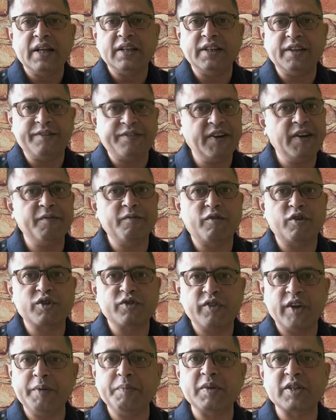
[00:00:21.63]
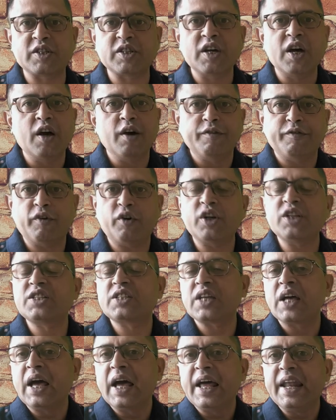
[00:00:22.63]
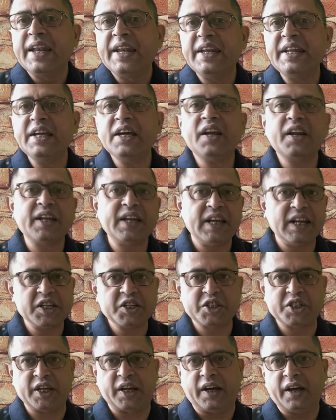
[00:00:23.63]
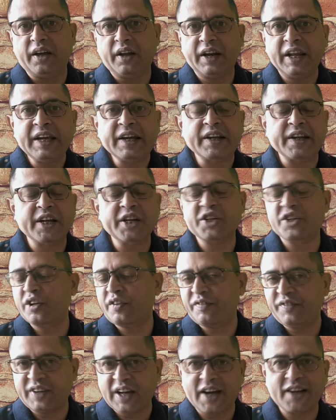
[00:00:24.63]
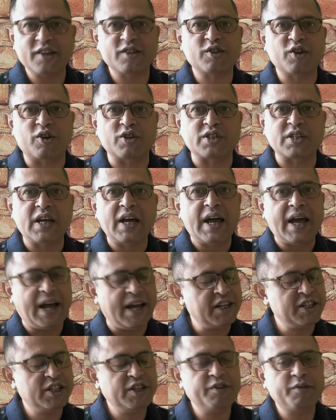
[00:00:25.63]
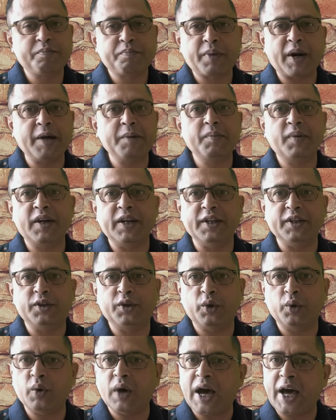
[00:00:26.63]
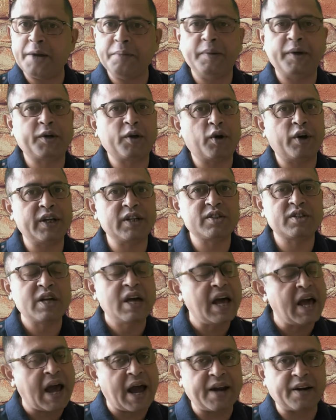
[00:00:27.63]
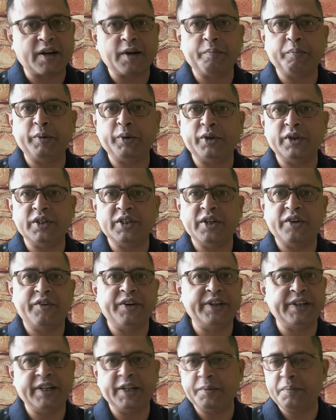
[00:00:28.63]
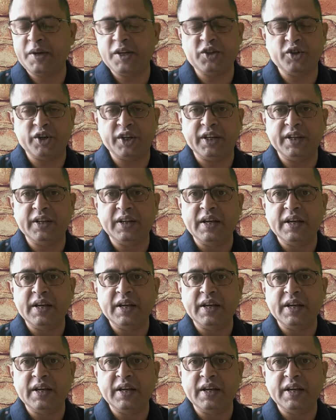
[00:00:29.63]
The film was famous for its near realistic recreation of dinosaurs achieved primarily through animatronics and computer generated imagery.